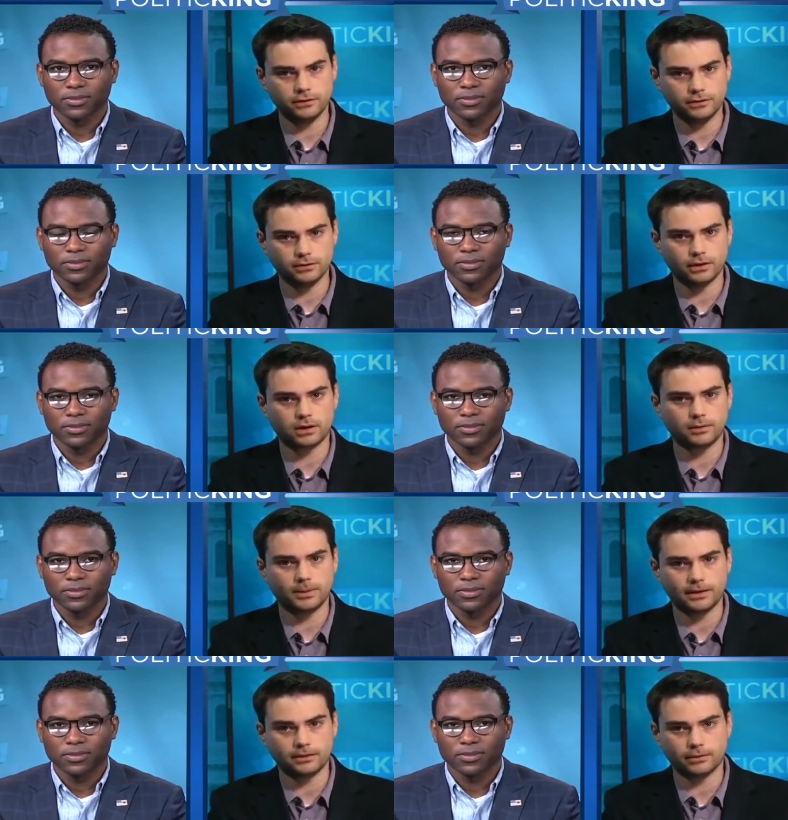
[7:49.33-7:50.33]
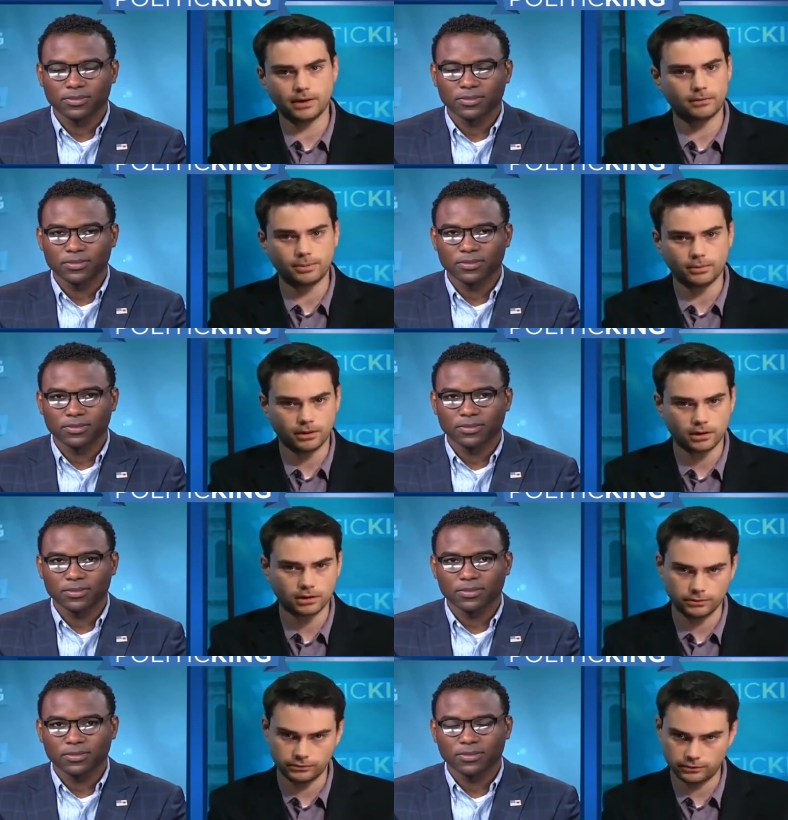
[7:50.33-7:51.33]
Speaker 1: New Yorker by a great reporter
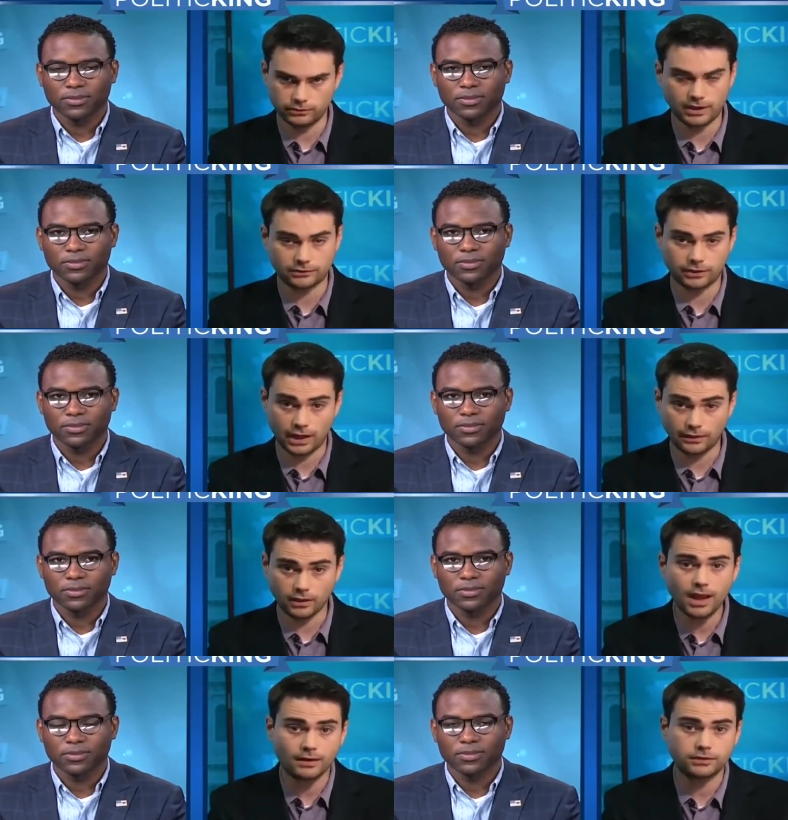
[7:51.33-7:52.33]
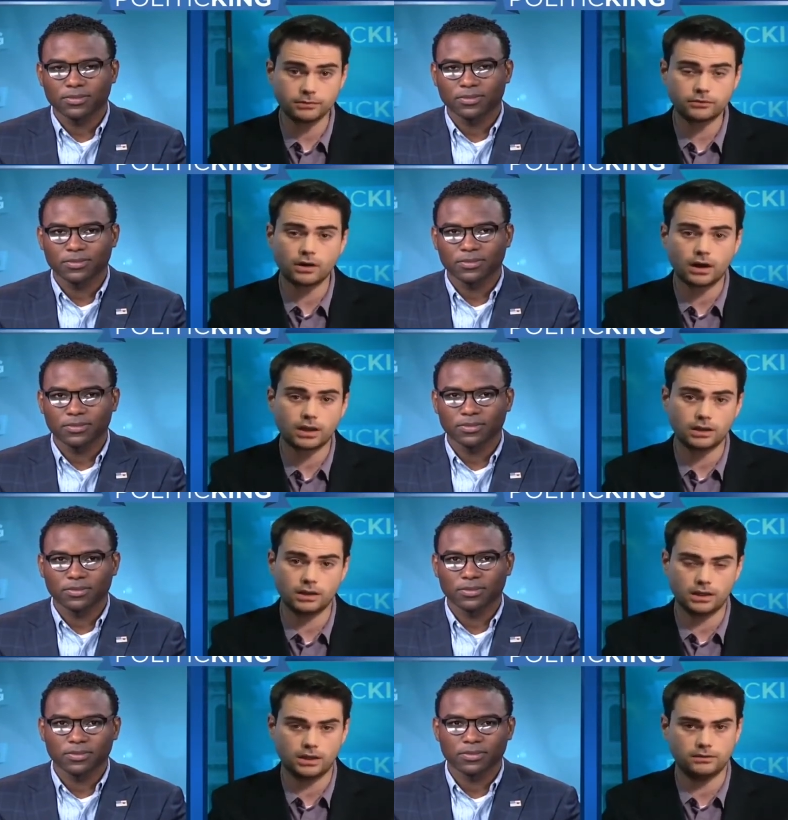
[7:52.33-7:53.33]
who's who's actually on the left, he was talking
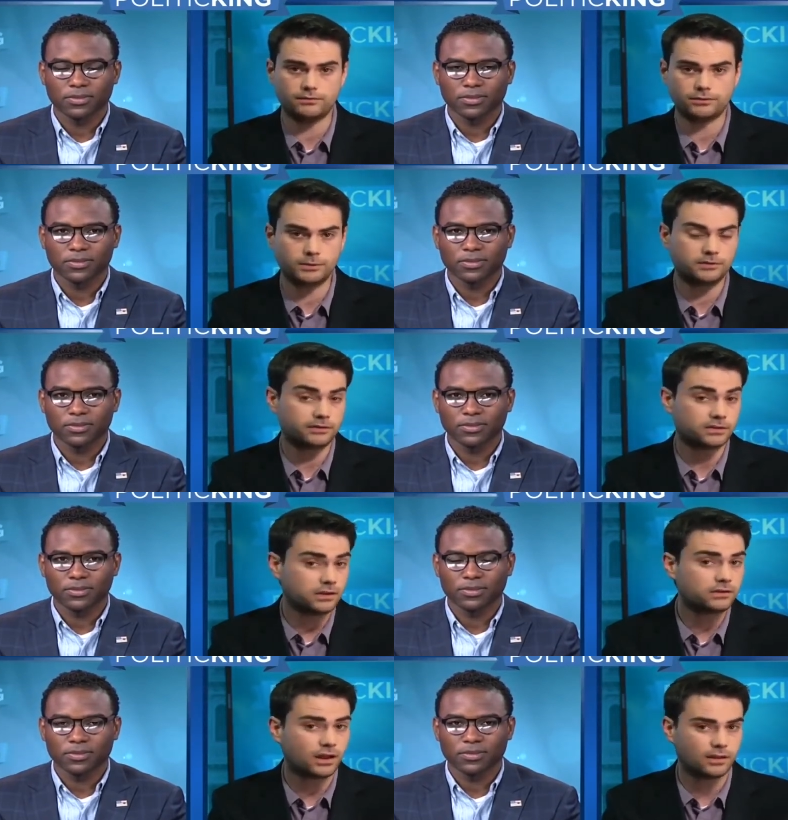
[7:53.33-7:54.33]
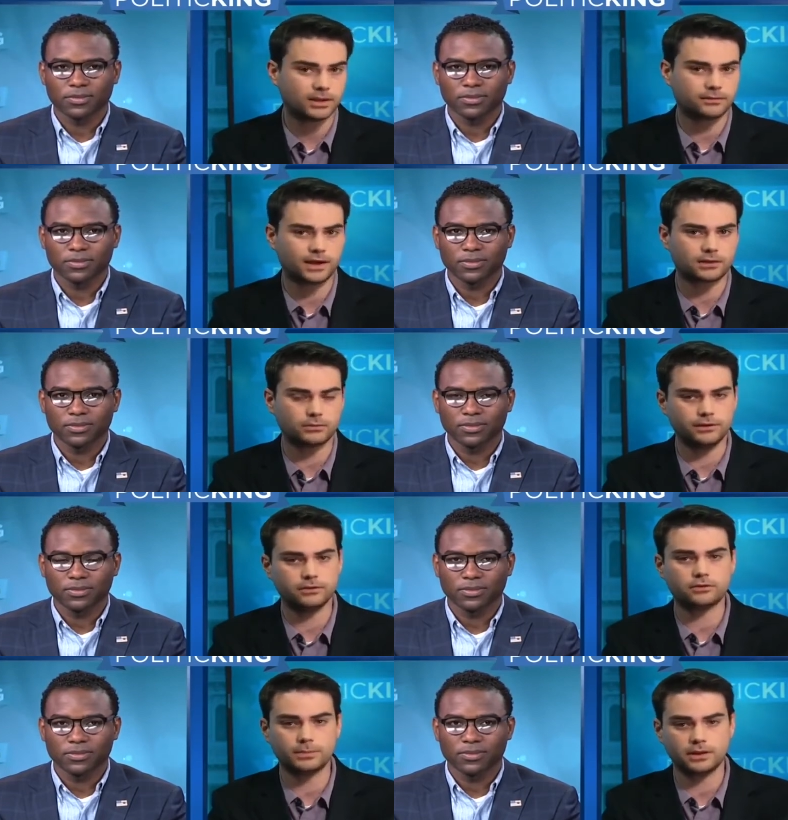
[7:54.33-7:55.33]
in, in specific detail about the fact that when the U.S.
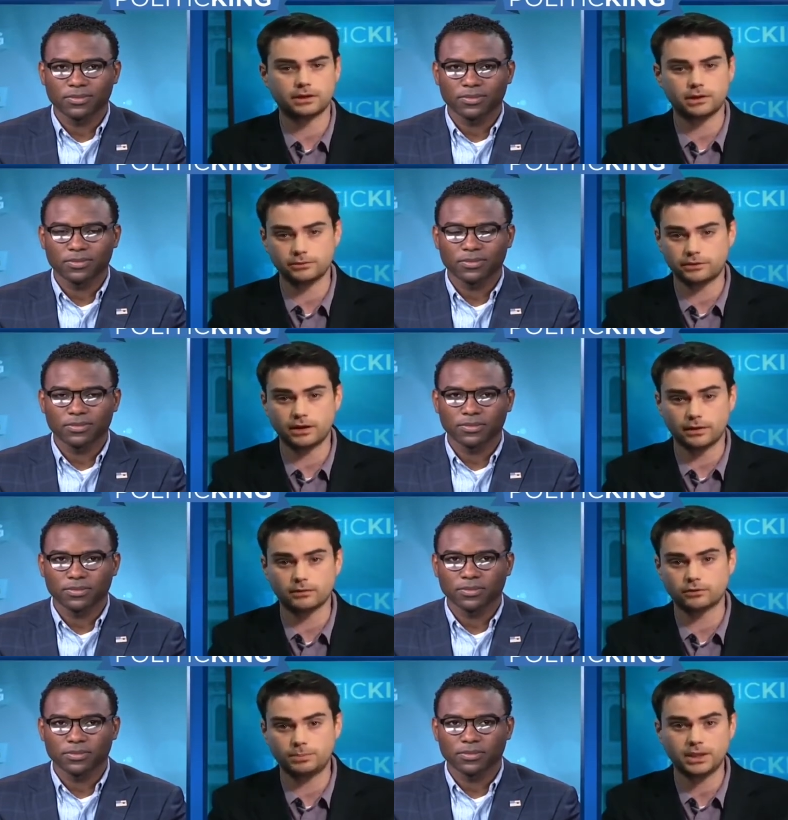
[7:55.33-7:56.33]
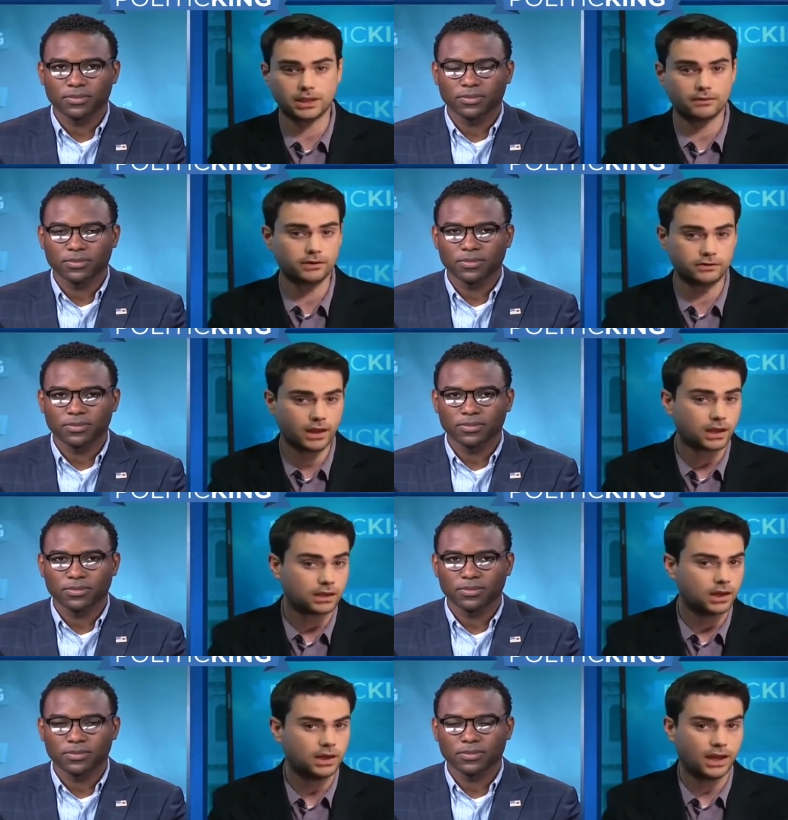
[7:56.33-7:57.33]
military was there, they were speaking every day,
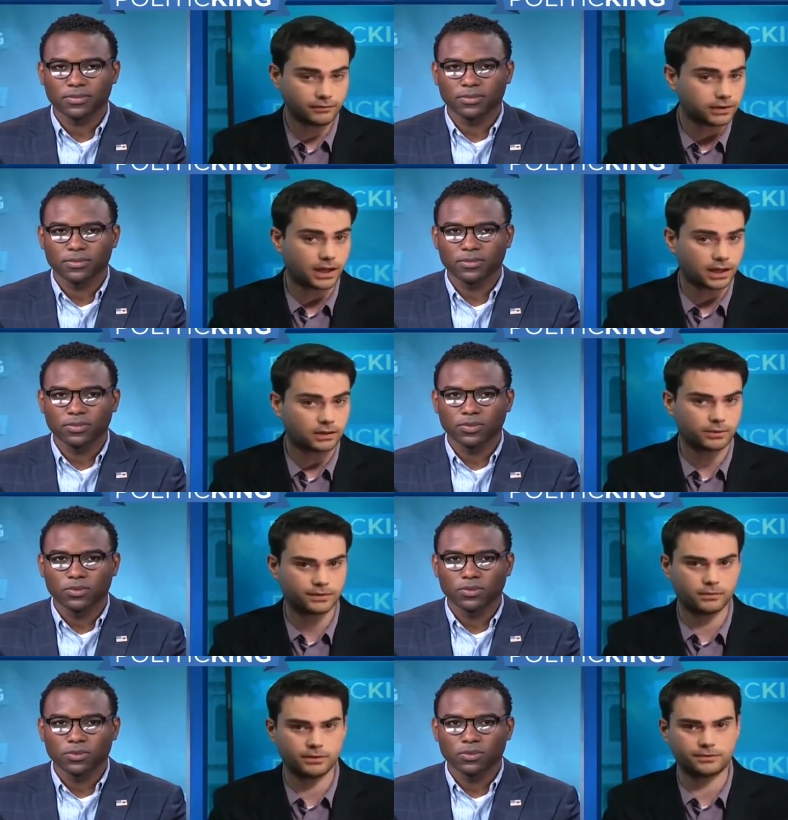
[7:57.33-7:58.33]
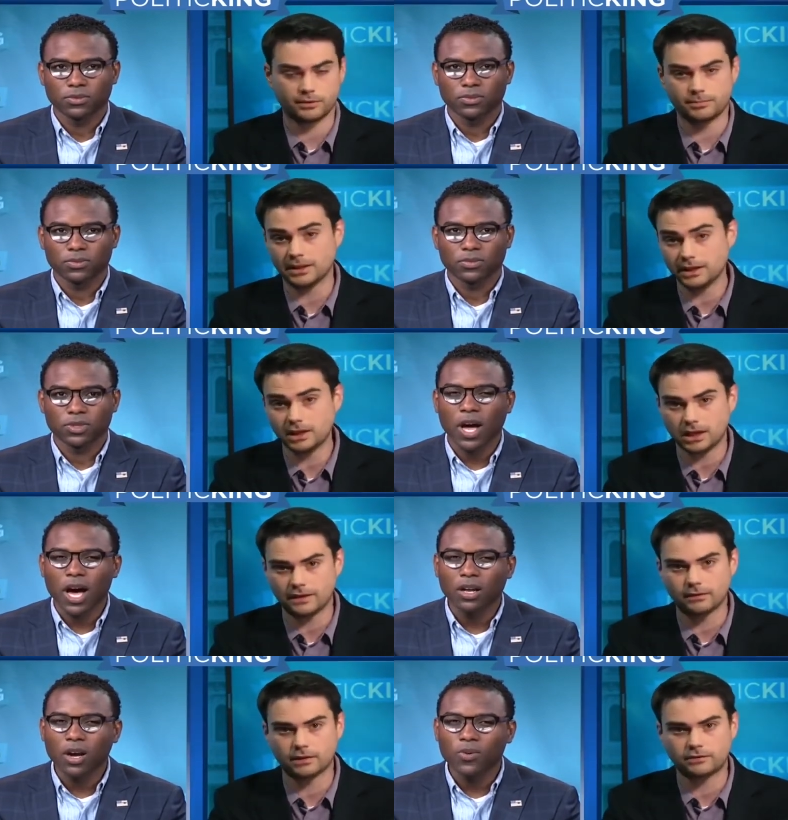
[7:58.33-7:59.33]
every day with the, with with Maliki, so and they were
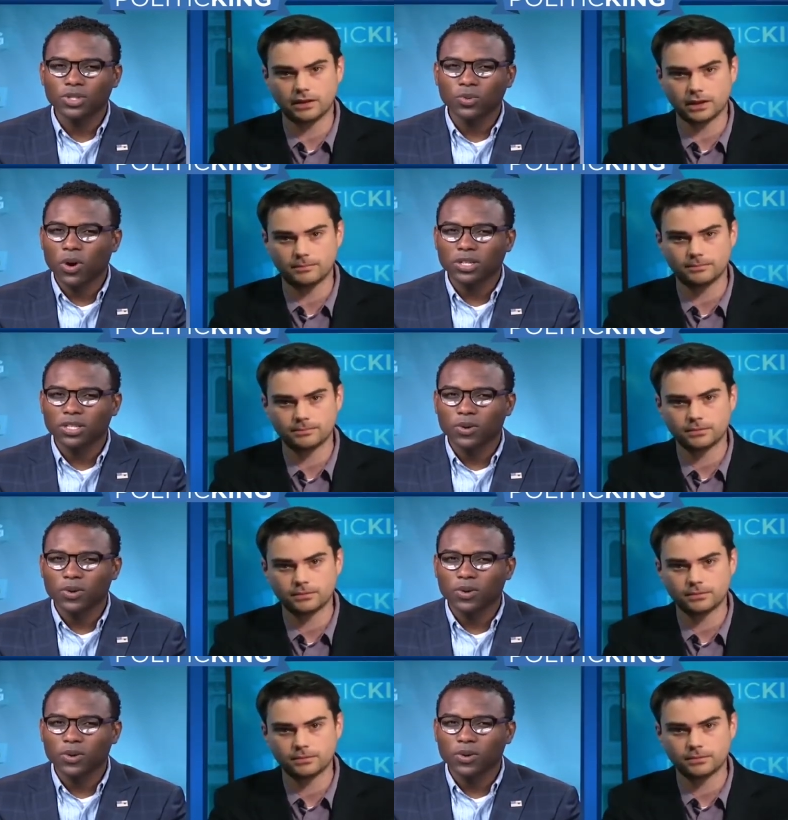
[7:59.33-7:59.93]
telling him. How long you want the